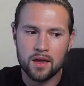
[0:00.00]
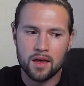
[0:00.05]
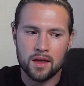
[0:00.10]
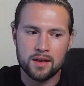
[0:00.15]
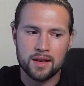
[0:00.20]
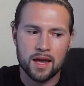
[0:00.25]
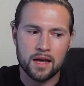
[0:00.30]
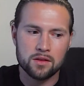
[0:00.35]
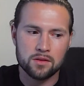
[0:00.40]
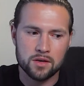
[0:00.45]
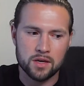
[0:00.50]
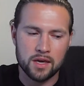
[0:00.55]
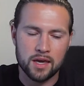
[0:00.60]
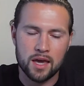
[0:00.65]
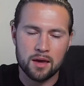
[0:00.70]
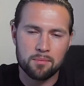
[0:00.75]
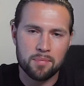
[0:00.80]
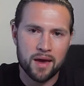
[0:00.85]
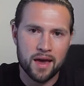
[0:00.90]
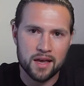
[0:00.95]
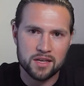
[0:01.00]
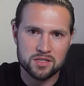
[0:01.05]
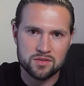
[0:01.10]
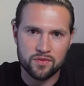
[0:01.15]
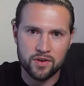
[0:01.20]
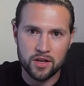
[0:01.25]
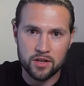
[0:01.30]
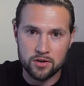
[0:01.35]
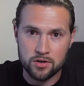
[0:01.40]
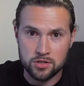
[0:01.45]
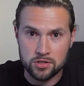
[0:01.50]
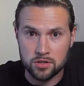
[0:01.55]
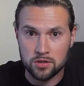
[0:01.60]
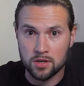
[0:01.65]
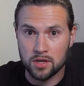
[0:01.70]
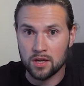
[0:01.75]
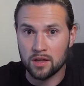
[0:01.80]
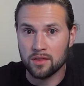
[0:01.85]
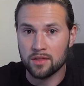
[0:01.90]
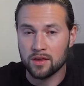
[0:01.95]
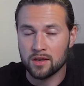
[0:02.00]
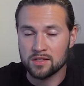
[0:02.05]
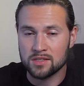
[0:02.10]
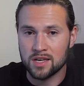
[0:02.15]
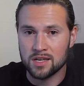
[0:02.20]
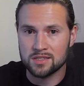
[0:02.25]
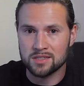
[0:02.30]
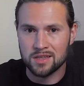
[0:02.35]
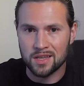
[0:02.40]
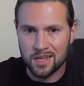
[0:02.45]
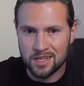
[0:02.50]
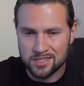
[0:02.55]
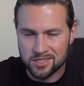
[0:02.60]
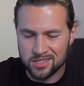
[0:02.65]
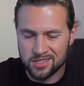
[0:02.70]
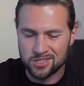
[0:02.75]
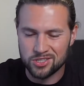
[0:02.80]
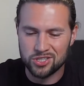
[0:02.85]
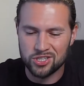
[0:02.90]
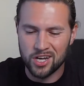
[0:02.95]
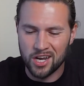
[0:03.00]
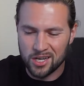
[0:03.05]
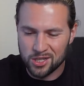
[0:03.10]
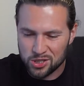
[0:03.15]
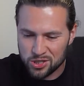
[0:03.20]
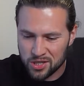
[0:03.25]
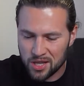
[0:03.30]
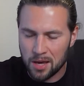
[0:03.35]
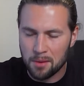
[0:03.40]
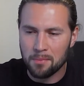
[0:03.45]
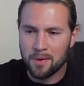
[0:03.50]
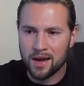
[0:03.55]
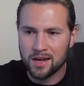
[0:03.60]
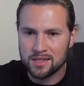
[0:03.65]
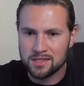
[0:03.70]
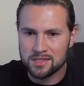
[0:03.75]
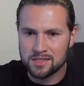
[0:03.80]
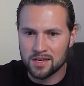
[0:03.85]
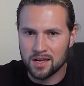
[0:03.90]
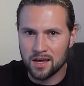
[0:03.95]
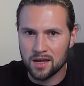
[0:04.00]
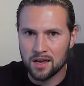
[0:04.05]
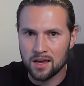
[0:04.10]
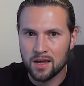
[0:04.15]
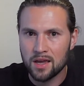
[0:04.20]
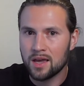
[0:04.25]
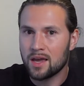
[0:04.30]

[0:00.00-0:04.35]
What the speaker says: not looking at past failures, looking things as lessons, changing that mindset,